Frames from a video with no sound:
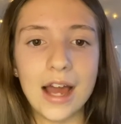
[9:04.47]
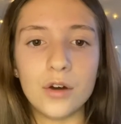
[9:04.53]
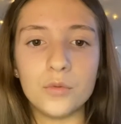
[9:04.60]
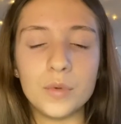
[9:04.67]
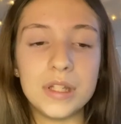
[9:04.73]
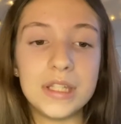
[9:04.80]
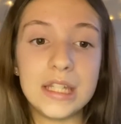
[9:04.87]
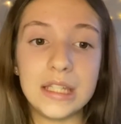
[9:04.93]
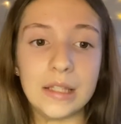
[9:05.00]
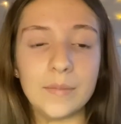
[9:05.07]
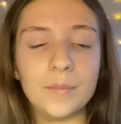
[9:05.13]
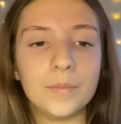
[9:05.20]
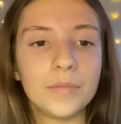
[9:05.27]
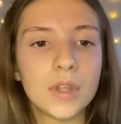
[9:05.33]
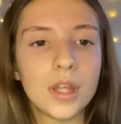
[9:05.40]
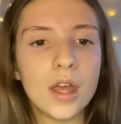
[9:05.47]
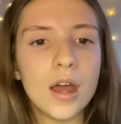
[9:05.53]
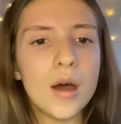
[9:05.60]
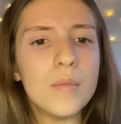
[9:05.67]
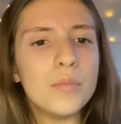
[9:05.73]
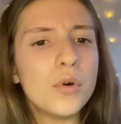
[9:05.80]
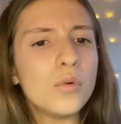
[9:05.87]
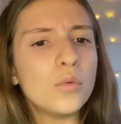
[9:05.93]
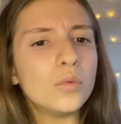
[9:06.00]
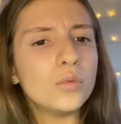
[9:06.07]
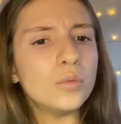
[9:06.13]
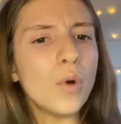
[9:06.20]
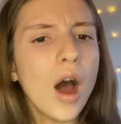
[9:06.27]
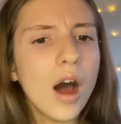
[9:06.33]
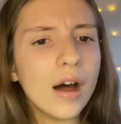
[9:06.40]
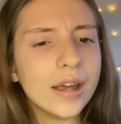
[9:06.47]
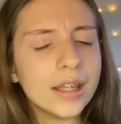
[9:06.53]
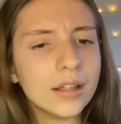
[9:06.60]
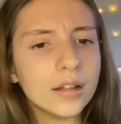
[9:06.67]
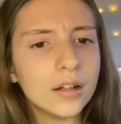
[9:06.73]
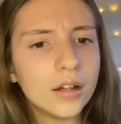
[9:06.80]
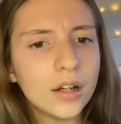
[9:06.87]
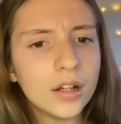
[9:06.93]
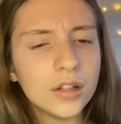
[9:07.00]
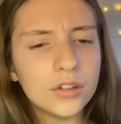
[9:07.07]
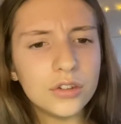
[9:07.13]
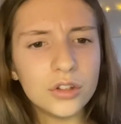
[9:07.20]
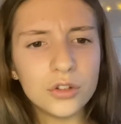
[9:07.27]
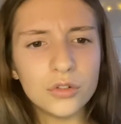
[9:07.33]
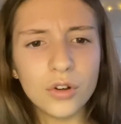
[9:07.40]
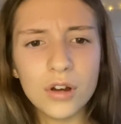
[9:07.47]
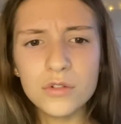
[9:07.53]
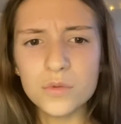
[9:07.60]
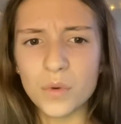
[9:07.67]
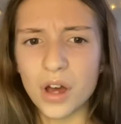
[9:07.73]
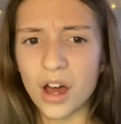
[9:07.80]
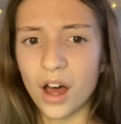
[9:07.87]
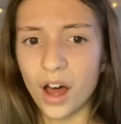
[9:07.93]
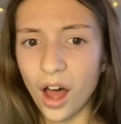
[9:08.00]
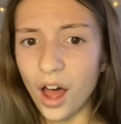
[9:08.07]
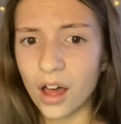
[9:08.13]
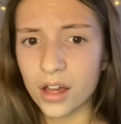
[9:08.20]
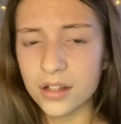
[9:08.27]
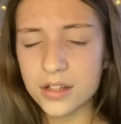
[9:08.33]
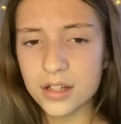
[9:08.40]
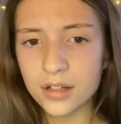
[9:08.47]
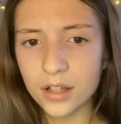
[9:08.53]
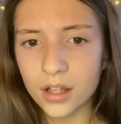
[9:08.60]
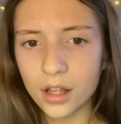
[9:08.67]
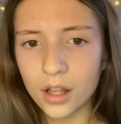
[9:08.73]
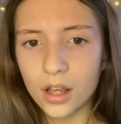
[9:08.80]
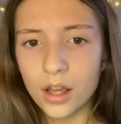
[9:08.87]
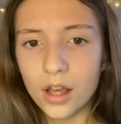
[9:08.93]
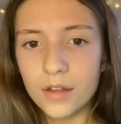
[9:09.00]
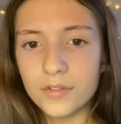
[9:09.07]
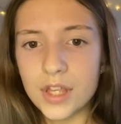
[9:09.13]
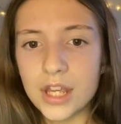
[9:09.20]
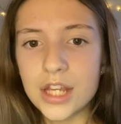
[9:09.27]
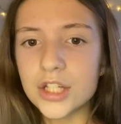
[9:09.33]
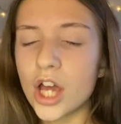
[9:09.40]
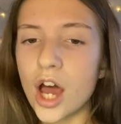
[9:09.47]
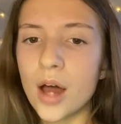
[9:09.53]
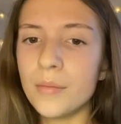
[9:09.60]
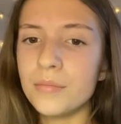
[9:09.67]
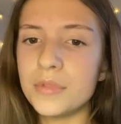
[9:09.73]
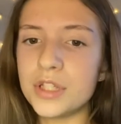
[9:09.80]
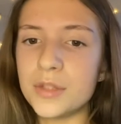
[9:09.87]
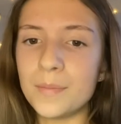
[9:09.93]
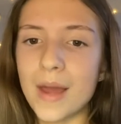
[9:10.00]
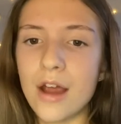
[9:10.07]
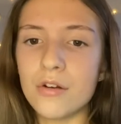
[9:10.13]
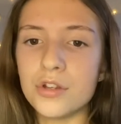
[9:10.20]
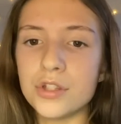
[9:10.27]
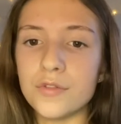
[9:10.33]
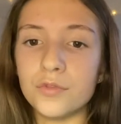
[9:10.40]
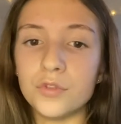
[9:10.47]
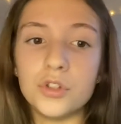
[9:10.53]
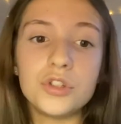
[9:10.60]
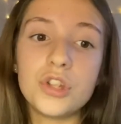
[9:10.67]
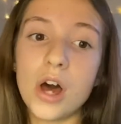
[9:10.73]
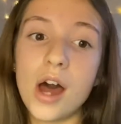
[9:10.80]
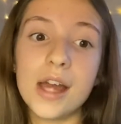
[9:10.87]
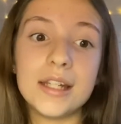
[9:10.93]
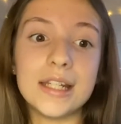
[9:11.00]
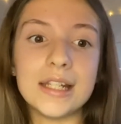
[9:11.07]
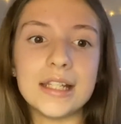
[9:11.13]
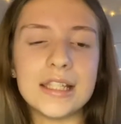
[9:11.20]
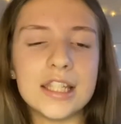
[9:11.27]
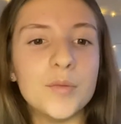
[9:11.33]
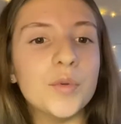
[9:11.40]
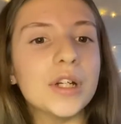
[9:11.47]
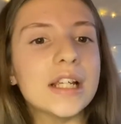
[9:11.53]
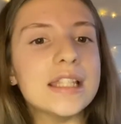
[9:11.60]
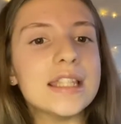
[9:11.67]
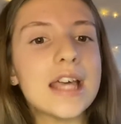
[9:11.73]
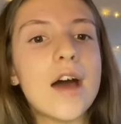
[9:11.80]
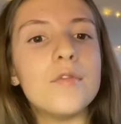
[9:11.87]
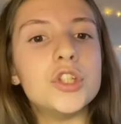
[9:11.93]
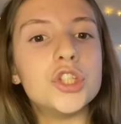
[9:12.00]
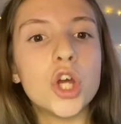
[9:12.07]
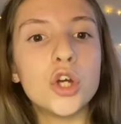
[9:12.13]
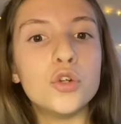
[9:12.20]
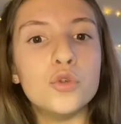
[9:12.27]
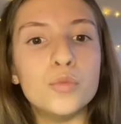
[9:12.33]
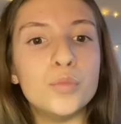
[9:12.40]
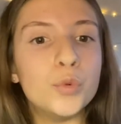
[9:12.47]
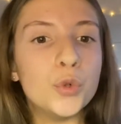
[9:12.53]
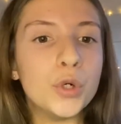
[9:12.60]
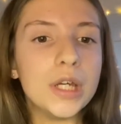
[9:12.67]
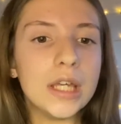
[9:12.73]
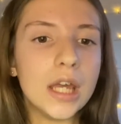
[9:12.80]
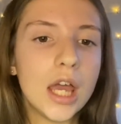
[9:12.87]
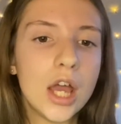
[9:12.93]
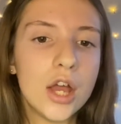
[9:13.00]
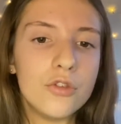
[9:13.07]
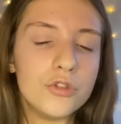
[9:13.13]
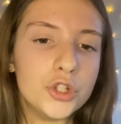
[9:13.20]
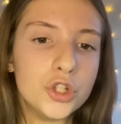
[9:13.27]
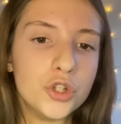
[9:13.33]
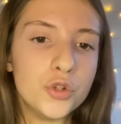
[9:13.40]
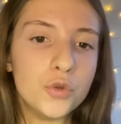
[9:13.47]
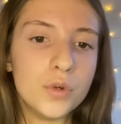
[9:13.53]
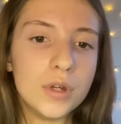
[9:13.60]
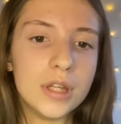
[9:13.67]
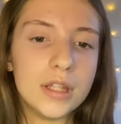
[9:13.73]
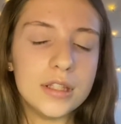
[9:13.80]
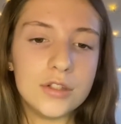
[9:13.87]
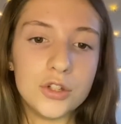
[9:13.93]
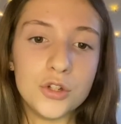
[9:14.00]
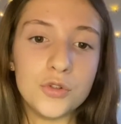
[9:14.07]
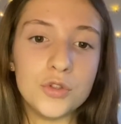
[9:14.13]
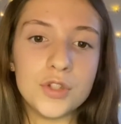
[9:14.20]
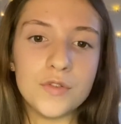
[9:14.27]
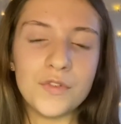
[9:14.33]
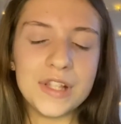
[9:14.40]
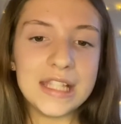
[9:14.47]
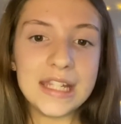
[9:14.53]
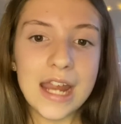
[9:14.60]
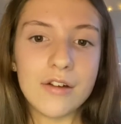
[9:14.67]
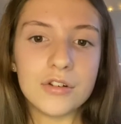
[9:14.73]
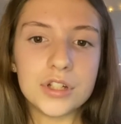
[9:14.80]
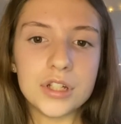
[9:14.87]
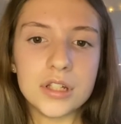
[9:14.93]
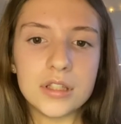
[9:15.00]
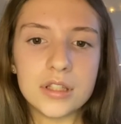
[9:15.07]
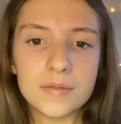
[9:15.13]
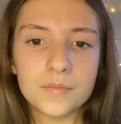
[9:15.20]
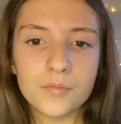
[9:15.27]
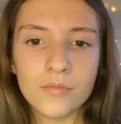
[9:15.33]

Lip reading: outwitted them. But why? The Crows were hurt. They had come as bearers of good tidings to bring a savage jungle boy the new news of his inheritance.